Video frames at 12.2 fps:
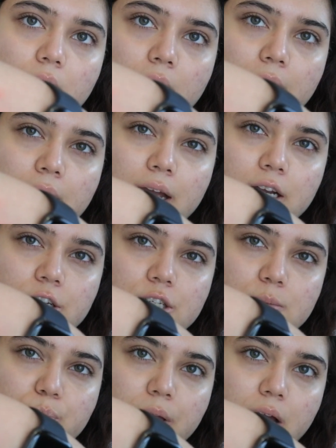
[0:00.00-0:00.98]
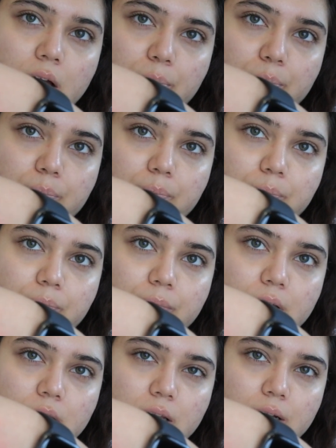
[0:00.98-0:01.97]
I just pick up
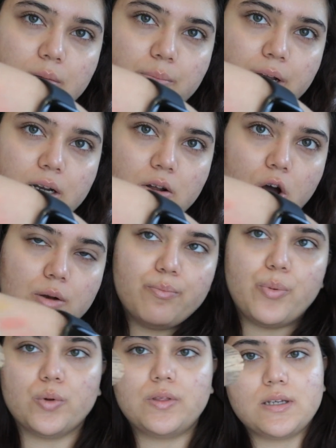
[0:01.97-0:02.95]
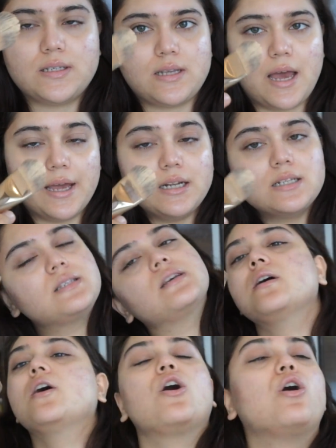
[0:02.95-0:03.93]
a little bit on both the sides
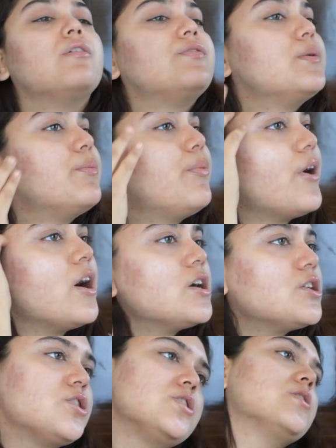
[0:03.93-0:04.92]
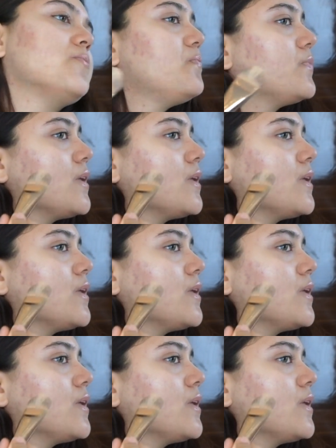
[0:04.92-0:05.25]
of the brush